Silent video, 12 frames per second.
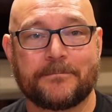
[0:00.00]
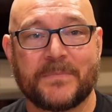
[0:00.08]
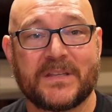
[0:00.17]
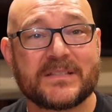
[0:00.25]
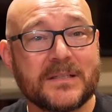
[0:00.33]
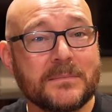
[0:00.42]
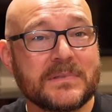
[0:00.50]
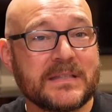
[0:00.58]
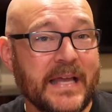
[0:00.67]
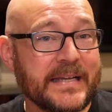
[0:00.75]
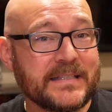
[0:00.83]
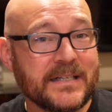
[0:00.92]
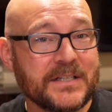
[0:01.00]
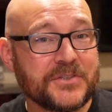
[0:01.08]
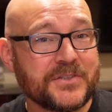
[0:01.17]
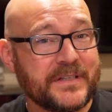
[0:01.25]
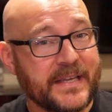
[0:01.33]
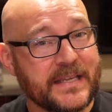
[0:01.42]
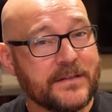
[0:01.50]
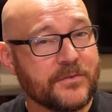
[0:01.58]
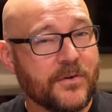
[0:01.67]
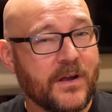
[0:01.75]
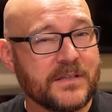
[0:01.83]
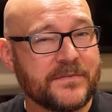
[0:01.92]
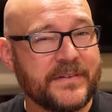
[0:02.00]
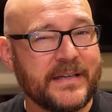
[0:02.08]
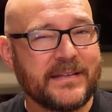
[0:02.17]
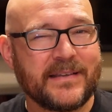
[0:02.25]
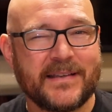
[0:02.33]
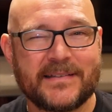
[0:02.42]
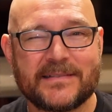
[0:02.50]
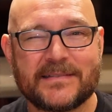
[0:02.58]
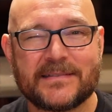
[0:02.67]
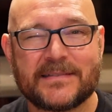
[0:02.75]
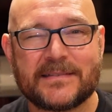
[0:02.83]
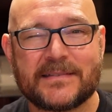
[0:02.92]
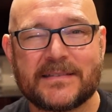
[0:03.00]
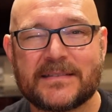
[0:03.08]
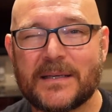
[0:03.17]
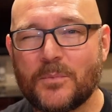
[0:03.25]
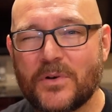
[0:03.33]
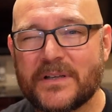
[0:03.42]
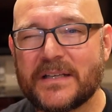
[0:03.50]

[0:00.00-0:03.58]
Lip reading: Some light touch negative crossfeed can somewhat